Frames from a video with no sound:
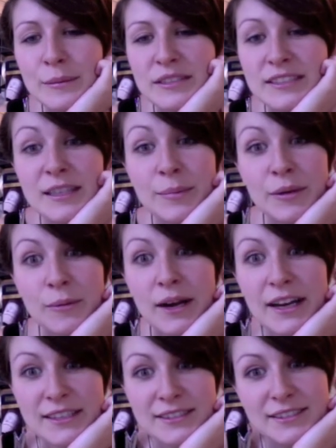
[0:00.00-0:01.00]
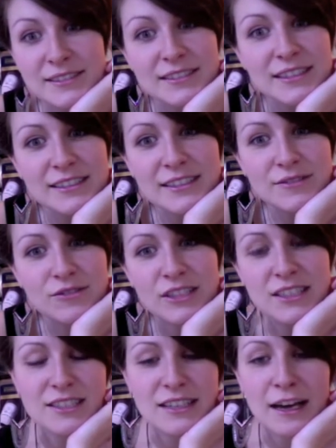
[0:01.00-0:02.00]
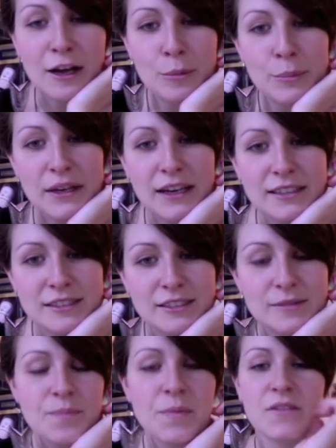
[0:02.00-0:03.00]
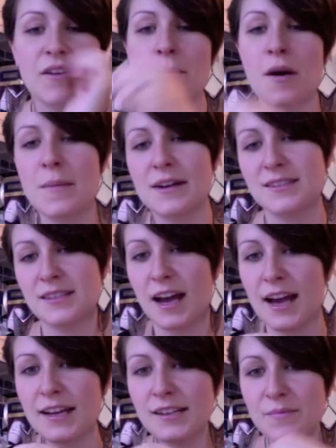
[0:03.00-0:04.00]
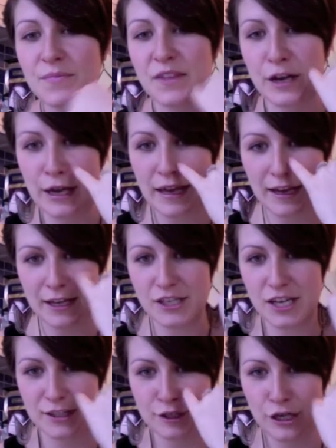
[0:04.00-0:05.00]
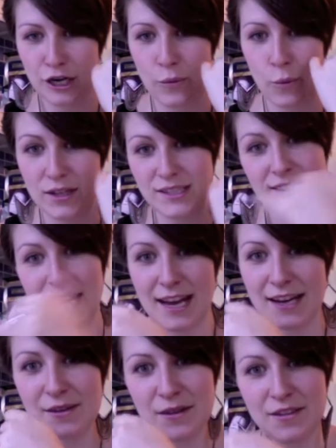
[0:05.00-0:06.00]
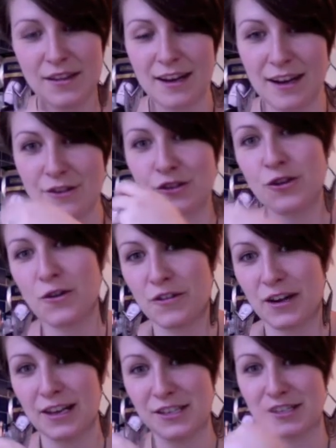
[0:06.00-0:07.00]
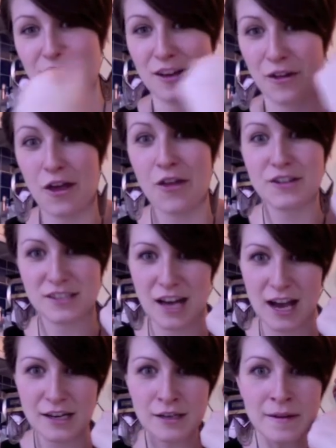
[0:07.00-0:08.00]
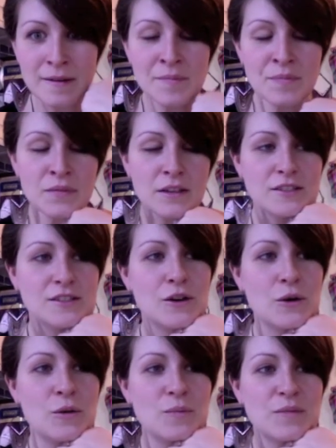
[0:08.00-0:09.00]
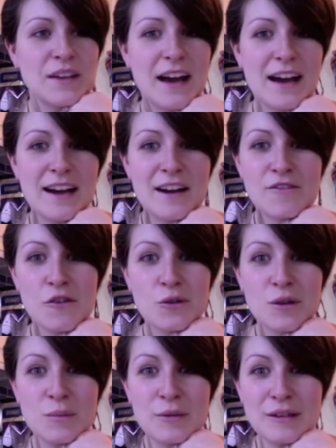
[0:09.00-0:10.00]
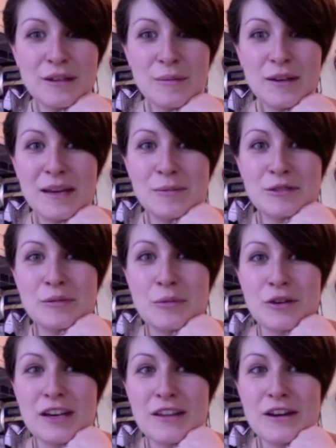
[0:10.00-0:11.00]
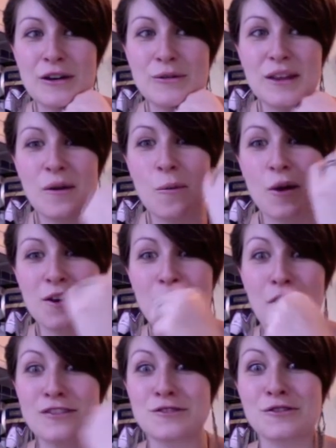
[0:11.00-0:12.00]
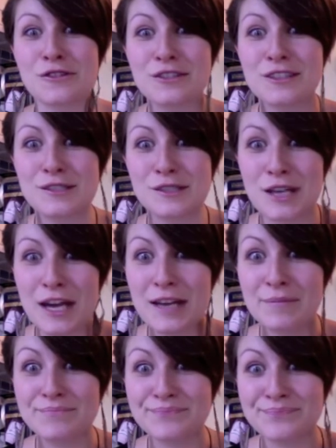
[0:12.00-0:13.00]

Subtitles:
Sleeping wise, it really doesn't help because if I'm on my side, then I get congested on one side and then I turn over and get congested on the other side. So yeah, I've only really been able to breathe out like one nostril each night.